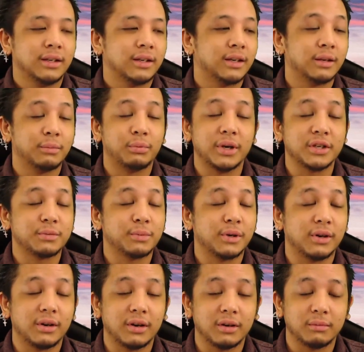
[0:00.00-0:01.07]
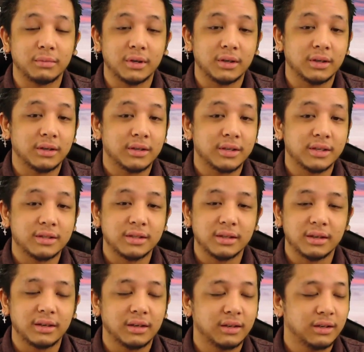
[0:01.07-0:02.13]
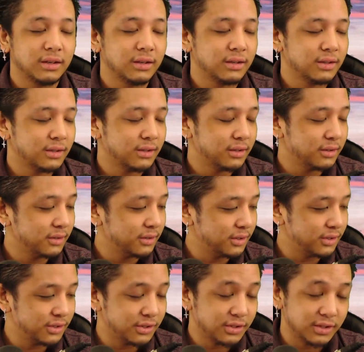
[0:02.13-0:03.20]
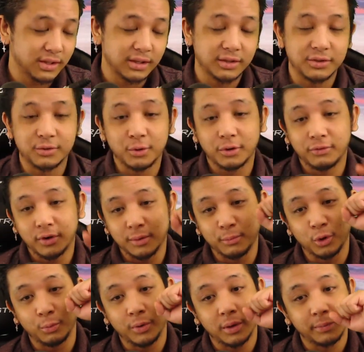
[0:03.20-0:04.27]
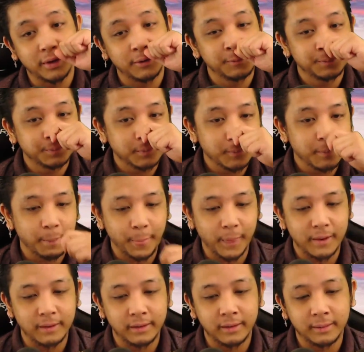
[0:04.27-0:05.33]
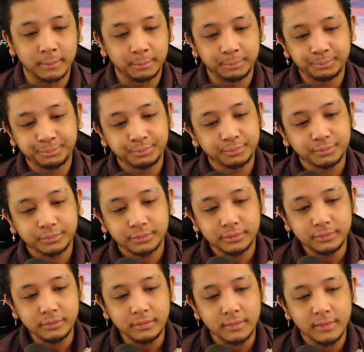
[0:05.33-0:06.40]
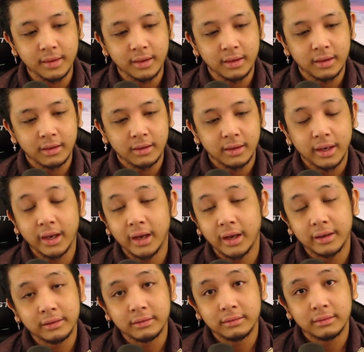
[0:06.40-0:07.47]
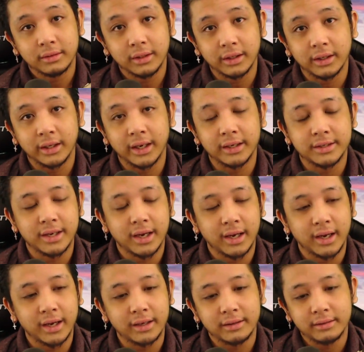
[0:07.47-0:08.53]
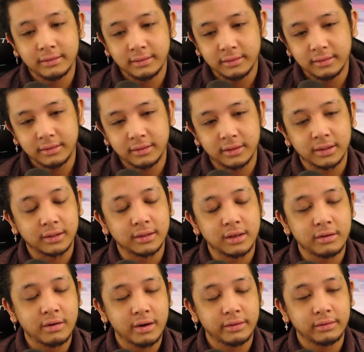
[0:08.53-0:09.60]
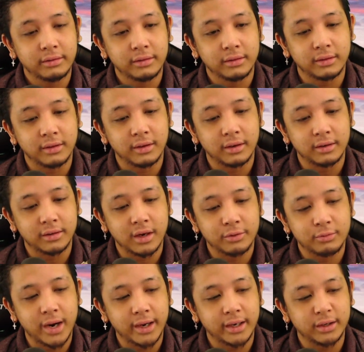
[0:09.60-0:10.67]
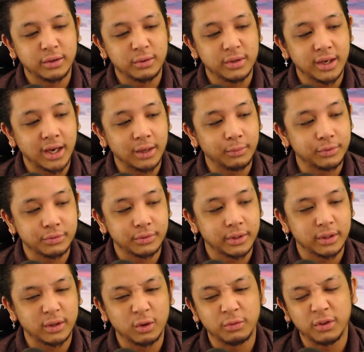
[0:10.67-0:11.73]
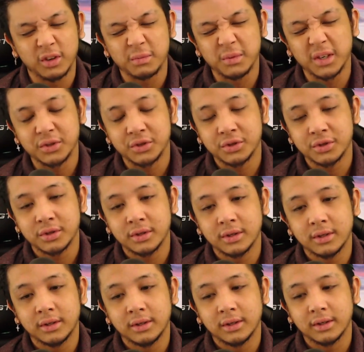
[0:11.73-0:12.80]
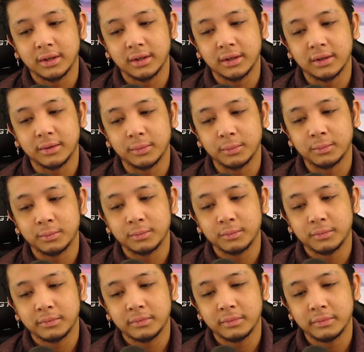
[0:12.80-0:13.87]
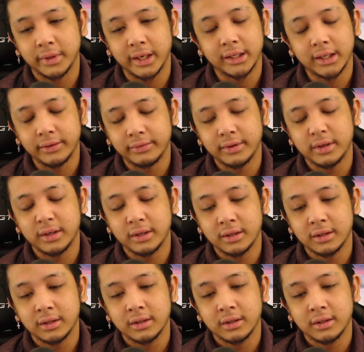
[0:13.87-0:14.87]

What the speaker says: That breaks my heart, bruh. Shit. Jorah fucking Mormont, man. Ed died. The Dothraki dude died, which we didn't know very much. Yeah, definitely...